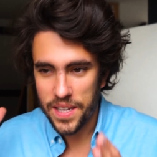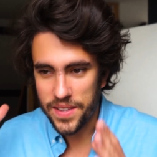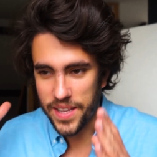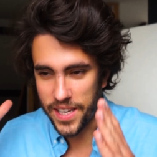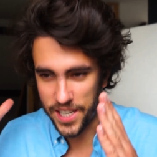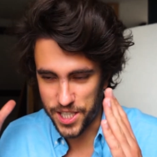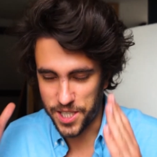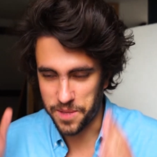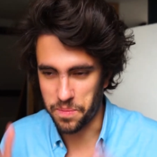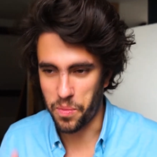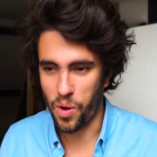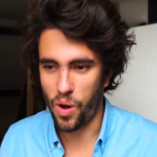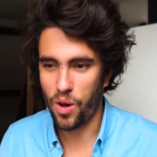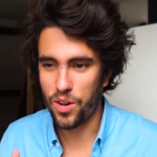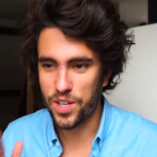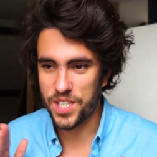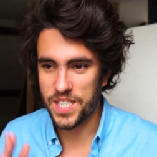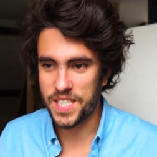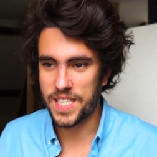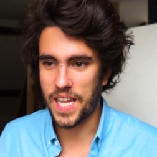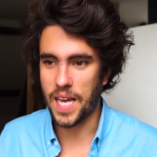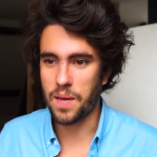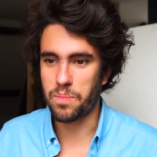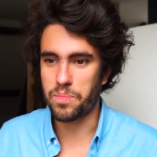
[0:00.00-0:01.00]
take small
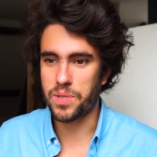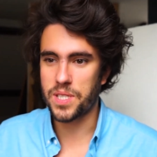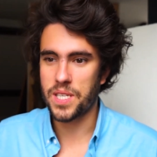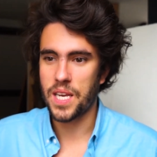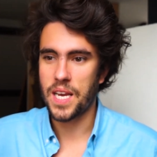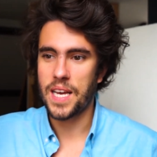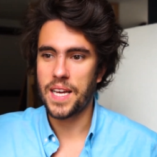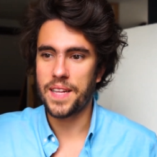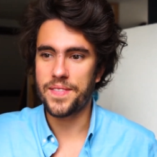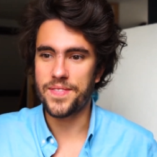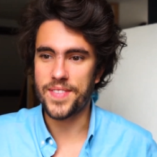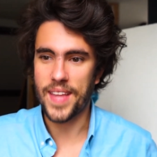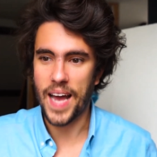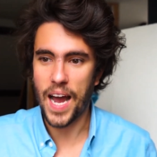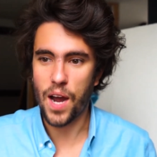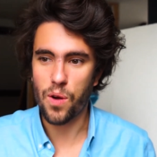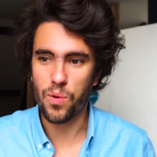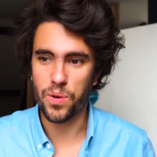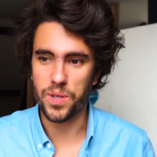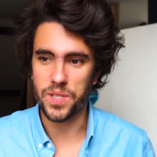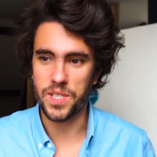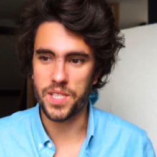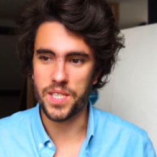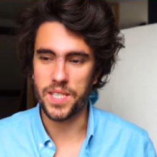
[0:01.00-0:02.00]
steps
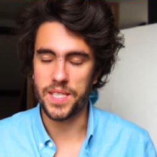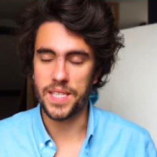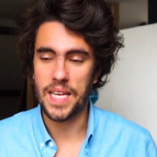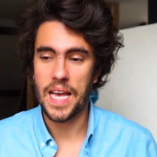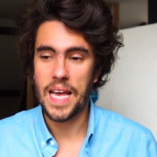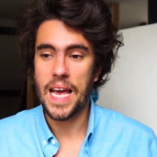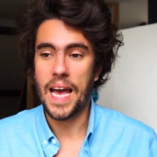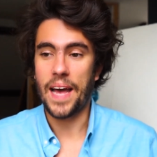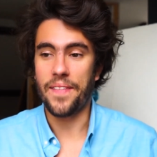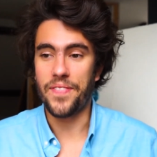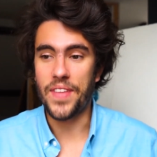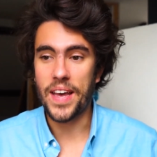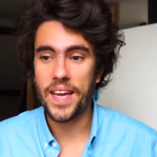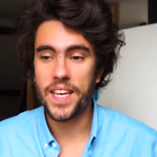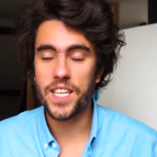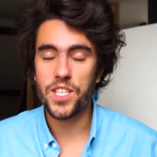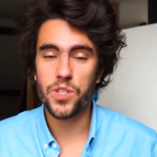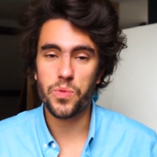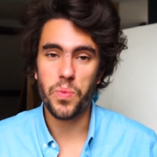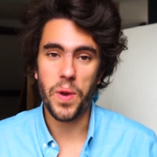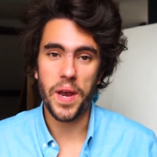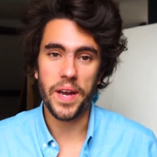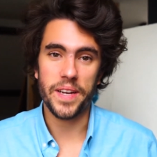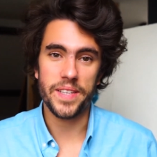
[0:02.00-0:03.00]
towards it. And that
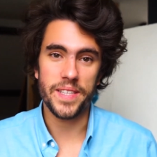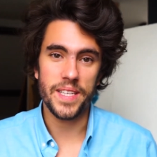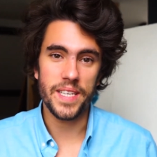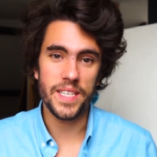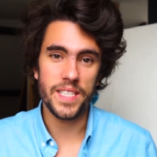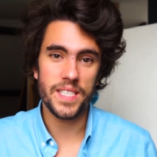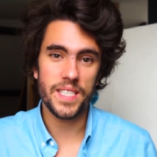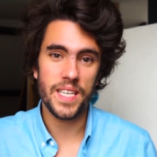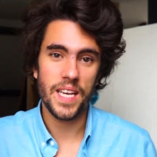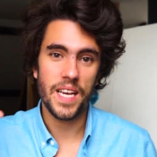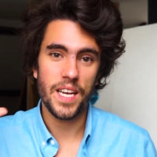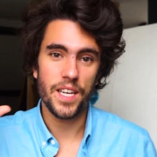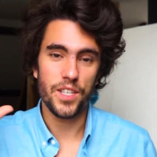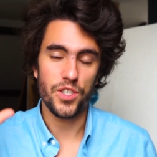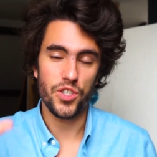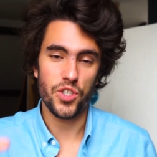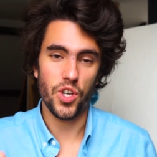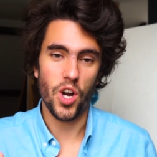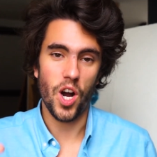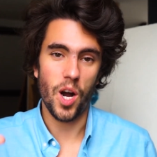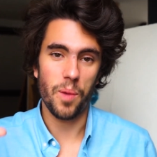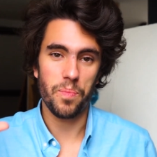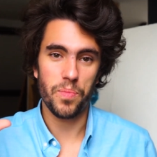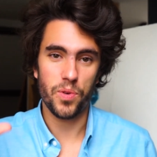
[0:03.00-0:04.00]
is where this
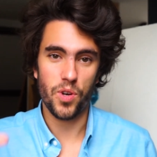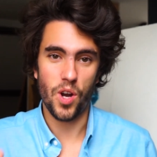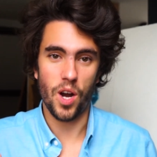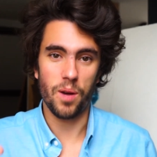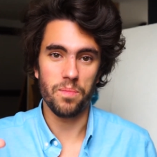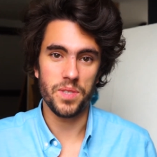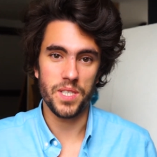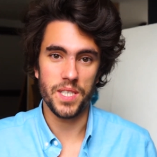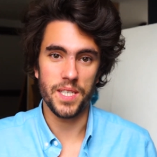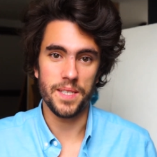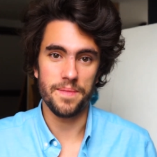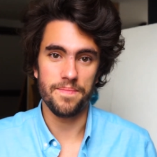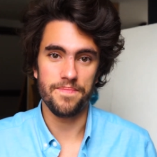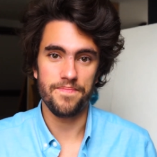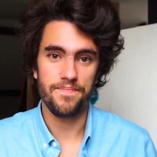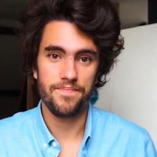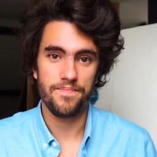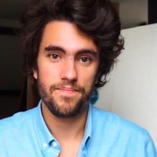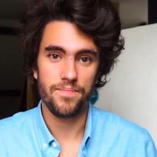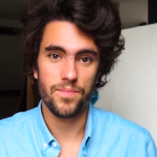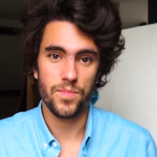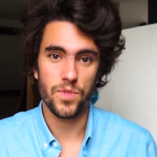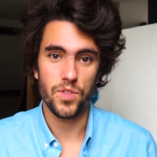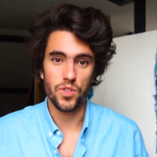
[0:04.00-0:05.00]
job comes in.
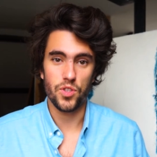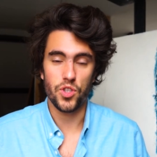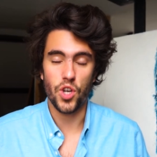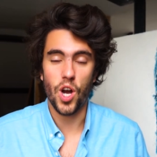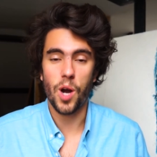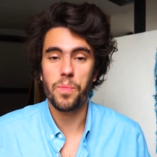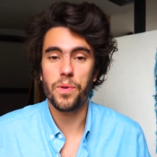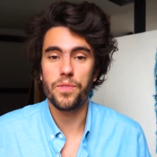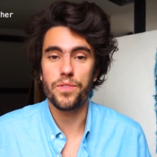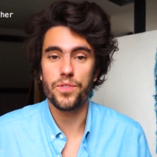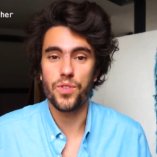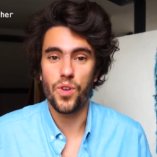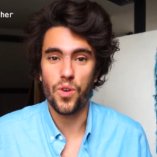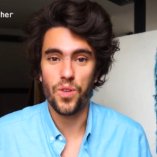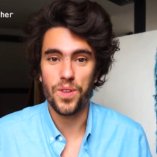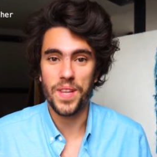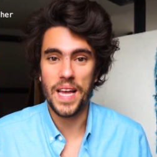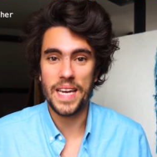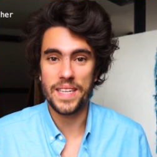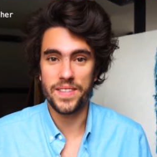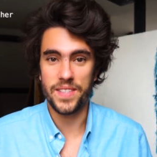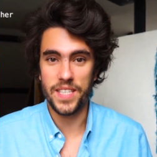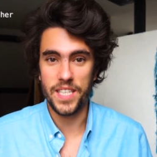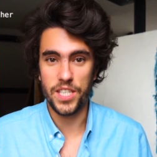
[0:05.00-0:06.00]
Job of an
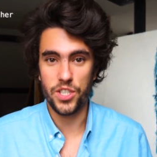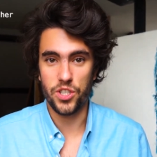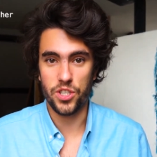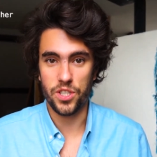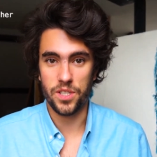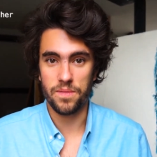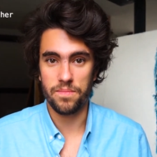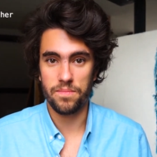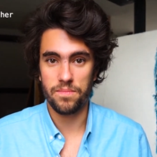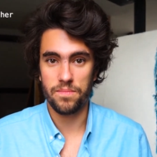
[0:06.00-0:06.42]
online teacher.